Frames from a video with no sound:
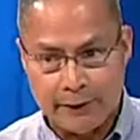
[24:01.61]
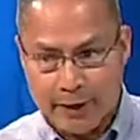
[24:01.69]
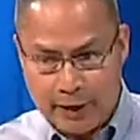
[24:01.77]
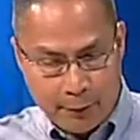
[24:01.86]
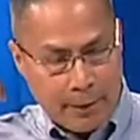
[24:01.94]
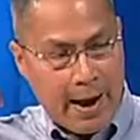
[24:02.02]

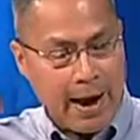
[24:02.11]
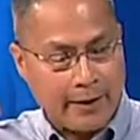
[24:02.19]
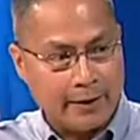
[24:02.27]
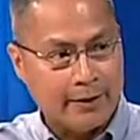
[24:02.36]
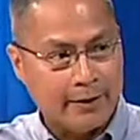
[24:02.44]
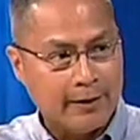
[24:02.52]
air
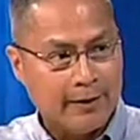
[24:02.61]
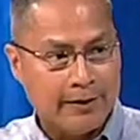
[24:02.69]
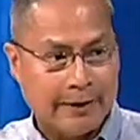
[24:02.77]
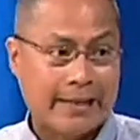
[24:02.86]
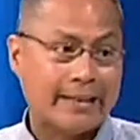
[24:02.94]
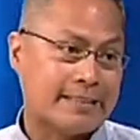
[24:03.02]
pack,
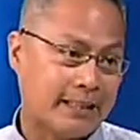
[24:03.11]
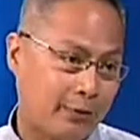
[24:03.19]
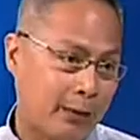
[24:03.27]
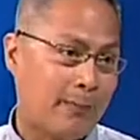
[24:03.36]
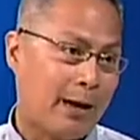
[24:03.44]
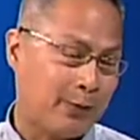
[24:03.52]
they got
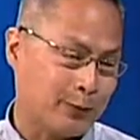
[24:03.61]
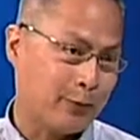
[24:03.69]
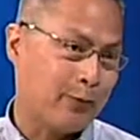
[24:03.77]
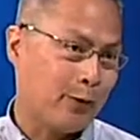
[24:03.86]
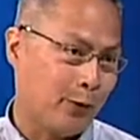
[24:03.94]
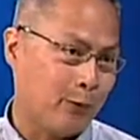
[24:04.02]
70 pounds
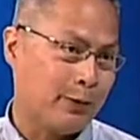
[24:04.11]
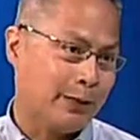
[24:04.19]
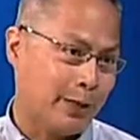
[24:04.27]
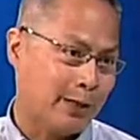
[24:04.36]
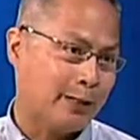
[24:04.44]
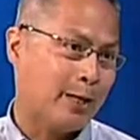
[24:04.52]
of equipment
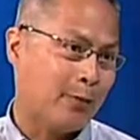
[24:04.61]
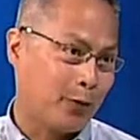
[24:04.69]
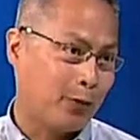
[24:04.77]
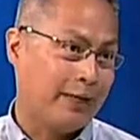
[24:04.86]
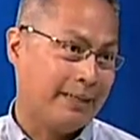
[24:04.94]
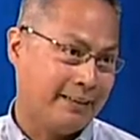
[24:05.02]
on them
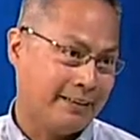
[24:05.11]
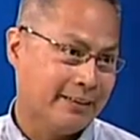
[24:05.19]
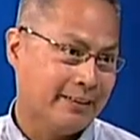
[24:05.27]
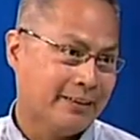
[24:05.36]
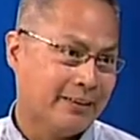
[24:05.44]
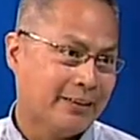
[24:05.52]
already.
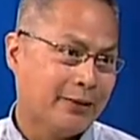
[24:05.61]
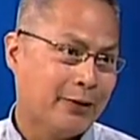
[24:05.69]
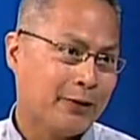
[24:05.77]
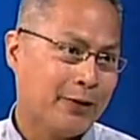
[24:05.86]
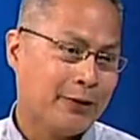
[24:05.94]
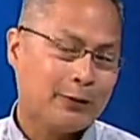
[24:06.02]

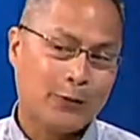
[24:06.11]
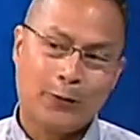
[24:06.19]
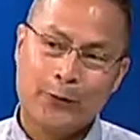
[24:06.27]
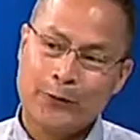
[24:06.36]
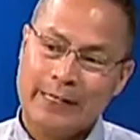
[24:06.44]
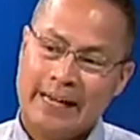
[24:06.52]
Okay,
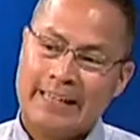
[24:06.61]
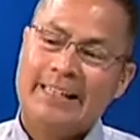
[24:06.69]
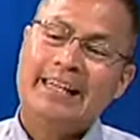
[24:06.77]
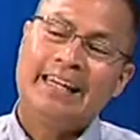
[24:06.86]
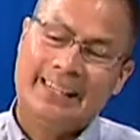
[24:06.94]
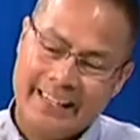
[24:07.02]
so the
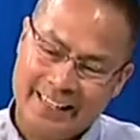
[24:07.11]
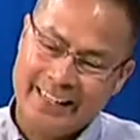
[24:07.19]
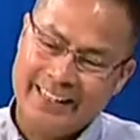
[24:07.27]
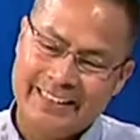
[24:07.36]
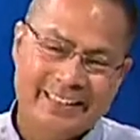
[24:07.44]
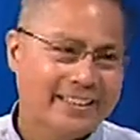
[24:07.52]
idea
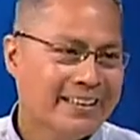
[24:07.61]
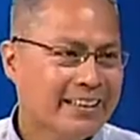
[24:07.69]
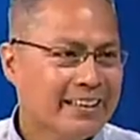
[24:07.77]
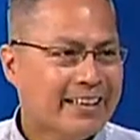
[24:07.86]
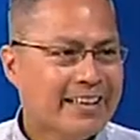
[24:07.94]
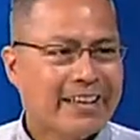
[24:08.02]
is,
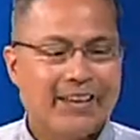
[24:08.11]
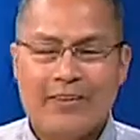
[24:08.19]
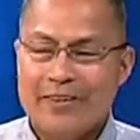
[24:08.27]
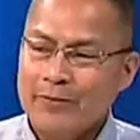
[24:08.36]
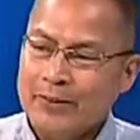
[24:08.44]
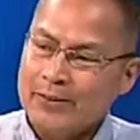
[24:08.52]

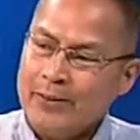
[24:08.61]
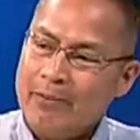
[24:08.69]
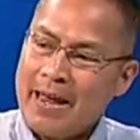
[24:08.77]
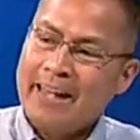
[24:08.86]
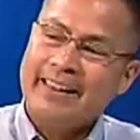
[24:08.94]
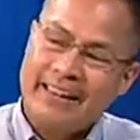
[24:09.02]
if there's a
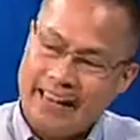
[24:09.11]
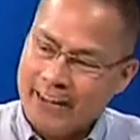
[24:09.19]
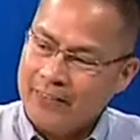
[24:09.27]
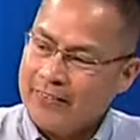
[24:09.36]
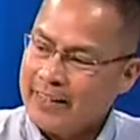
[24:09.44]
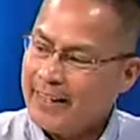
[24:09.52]
man
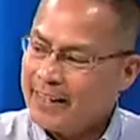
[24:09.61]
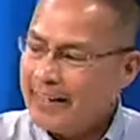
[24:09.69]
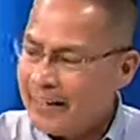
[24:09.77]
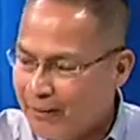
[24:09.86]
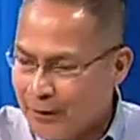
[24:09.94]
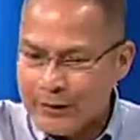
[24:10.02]
down, they got to
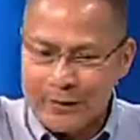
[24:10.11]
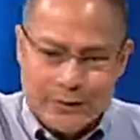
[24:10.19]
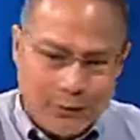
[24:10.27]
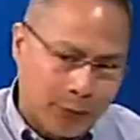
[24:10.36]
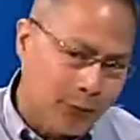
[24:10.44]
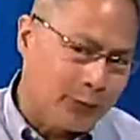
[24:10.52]
carry all these
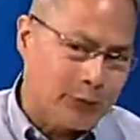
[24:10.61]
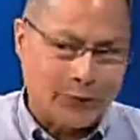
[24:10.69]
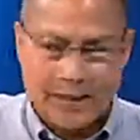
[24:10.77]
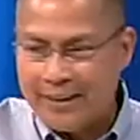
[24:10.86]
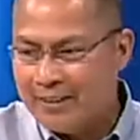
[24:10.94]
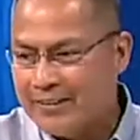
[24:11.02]
tools
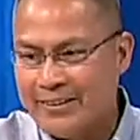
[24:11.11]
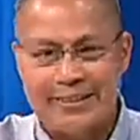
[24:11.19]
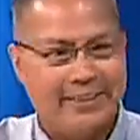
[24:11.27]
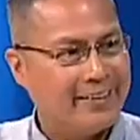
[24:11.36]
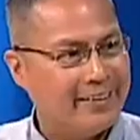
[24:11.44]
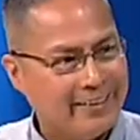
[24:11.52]
around
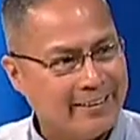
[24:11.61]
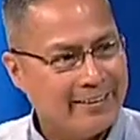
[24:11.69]
and then